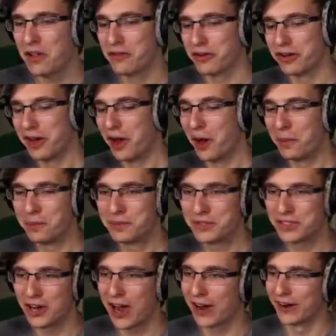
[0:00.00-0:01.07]
Nope,
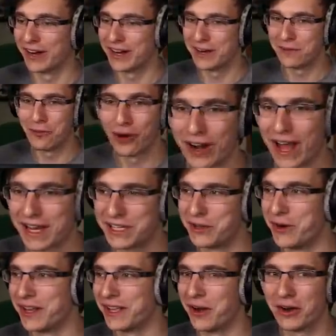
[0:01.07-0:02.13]
sorry, we're not
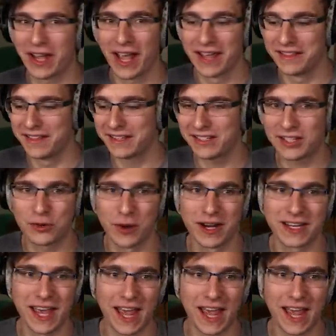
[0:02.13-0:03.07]
doing... Okay, this Squid